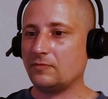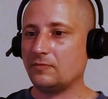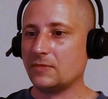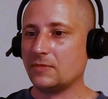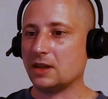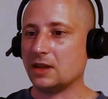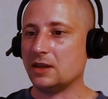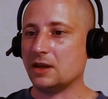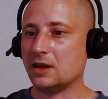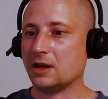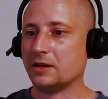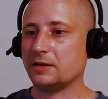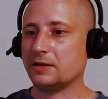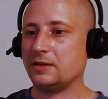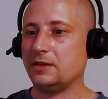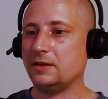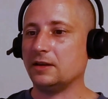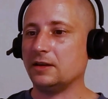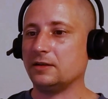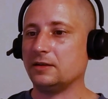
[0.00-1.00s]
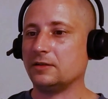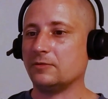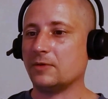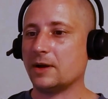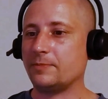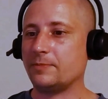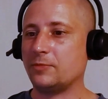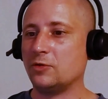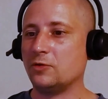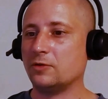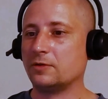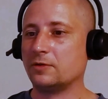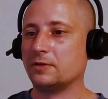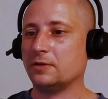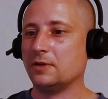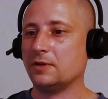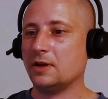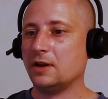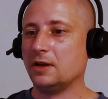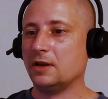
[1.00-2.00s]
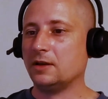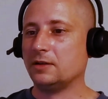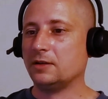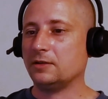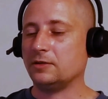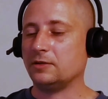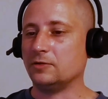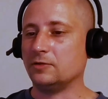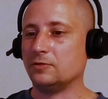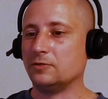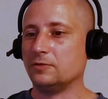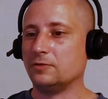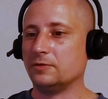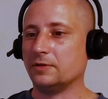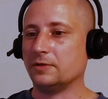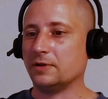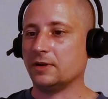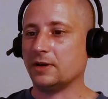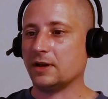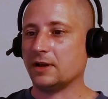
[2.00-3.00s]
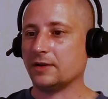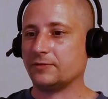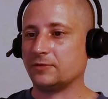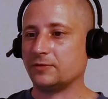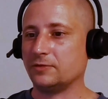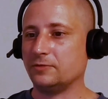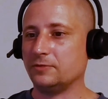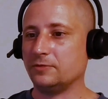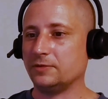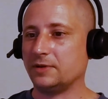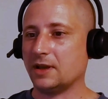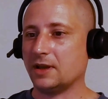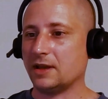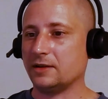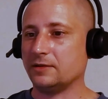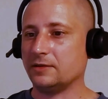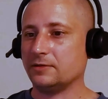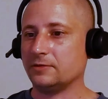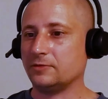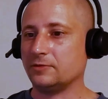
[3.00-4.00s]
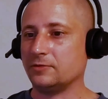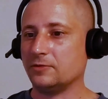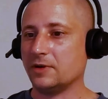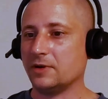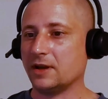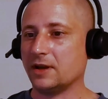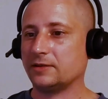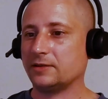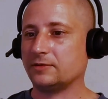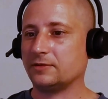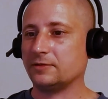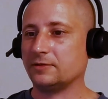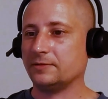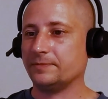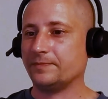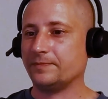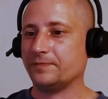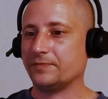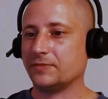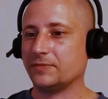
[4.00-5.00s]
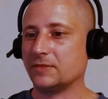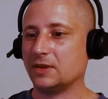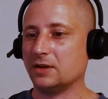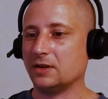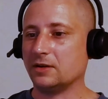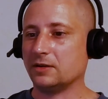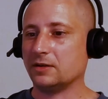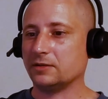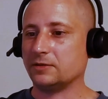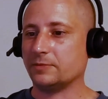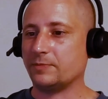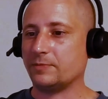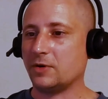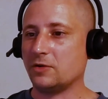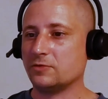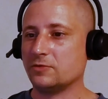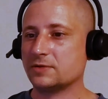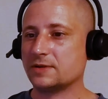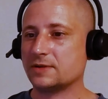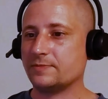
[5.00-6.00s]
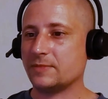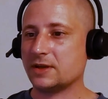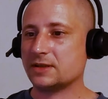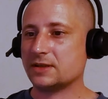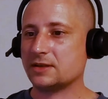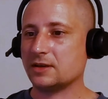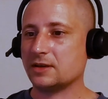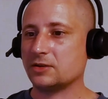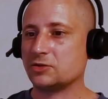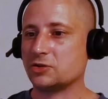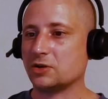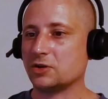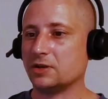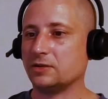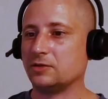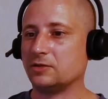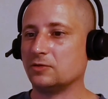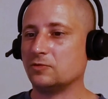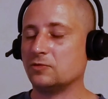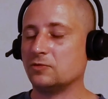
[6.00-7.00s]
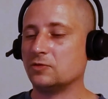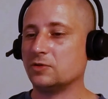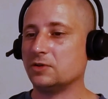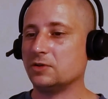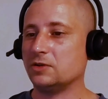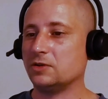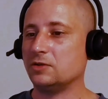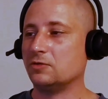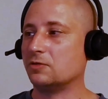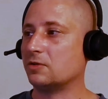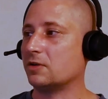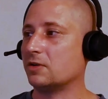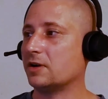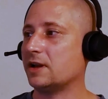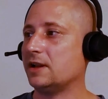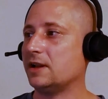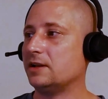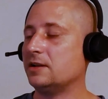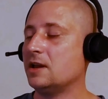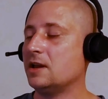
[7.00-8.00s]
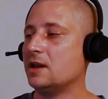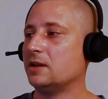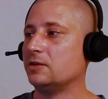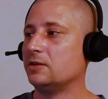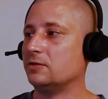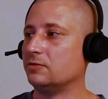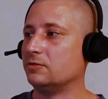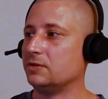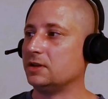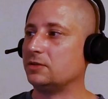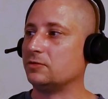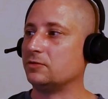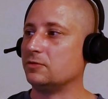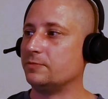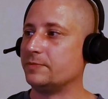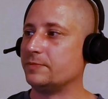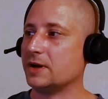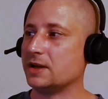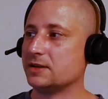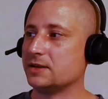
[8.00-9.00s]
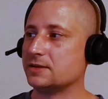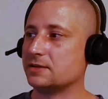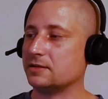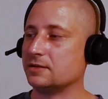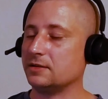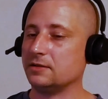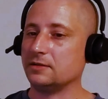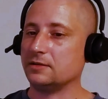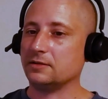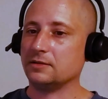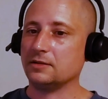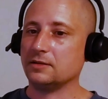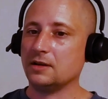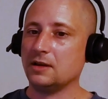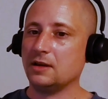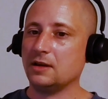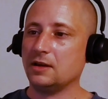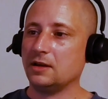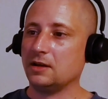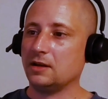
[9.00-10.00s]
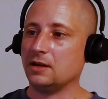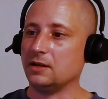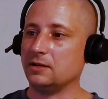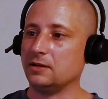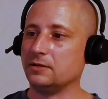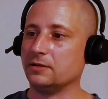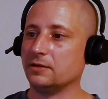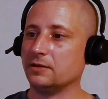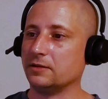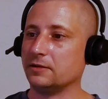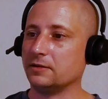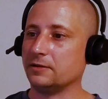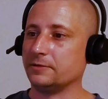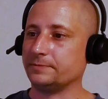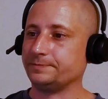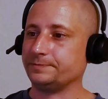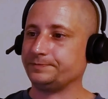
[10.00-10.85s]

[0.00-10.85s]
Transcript: yeah, here in the webhook you have to then to add the post message and the URL you need to paste in the